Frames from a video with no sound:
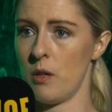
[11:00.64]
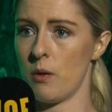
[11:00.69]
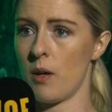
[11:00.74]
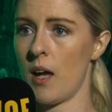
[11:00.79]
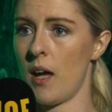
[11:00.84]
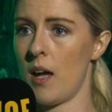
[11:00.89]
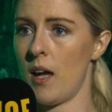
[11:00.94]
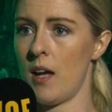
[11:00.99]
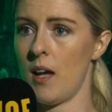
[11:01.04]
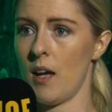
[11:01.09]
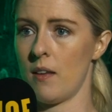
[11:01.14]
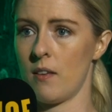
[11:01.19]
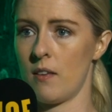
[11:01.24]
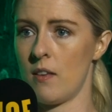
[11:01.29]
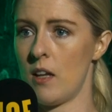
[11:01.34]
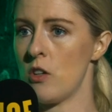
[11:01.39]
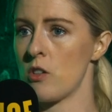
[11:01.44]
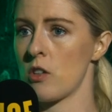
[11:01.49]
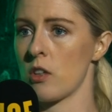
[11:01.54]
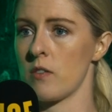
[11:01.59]
in the UK and the
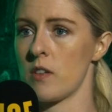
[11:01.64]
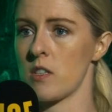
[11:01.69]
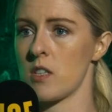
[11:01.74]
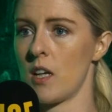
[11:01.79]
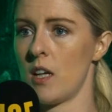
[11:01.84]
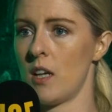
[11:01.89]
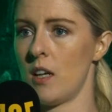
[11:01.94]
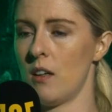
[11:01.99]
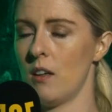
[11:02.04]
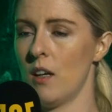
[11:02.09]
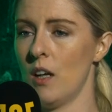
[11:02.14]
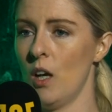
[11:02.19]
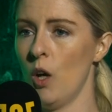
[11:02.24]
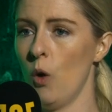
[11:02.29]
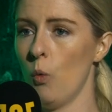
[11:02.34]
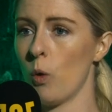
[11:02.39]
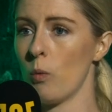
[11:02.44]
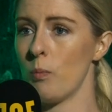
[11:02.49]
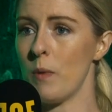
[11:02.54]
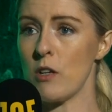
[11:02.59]
Taoiseach of the day
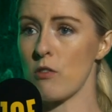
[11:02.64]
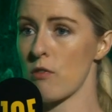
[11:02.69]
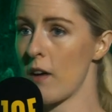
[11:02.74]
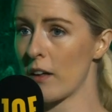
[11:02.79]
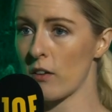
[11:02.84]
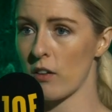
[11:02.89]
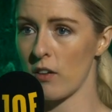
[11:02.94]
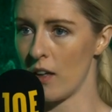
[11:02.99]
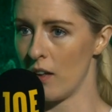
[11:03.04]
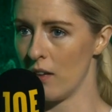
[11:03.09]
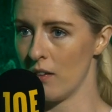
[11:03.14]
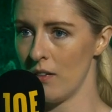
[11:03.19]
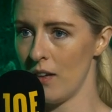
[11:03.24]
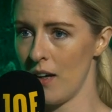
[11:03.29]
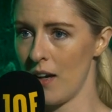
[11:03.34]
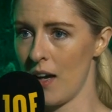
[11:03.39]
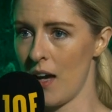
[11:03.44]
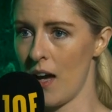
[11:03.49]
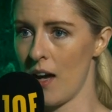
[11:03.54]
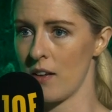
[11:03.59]
would meet regularly
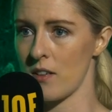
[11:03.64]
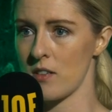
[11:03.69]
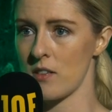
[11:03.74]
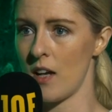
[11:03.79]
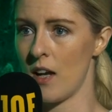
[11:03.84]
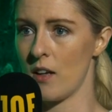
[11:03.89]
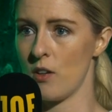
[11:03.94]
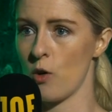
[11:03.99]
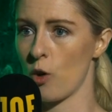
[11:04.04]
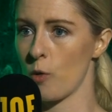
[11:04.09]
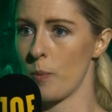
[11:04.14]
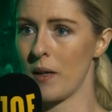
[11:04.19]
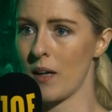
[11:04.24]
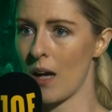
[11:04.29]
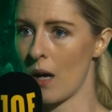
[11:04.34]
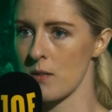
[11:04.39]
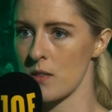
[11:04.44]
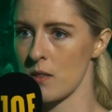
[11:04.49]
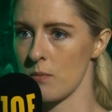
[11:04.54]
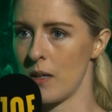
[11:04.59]
uh, at, yeah. at, European
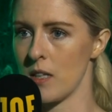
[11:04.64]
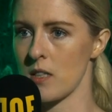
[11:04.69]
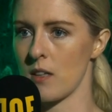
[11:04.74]
Council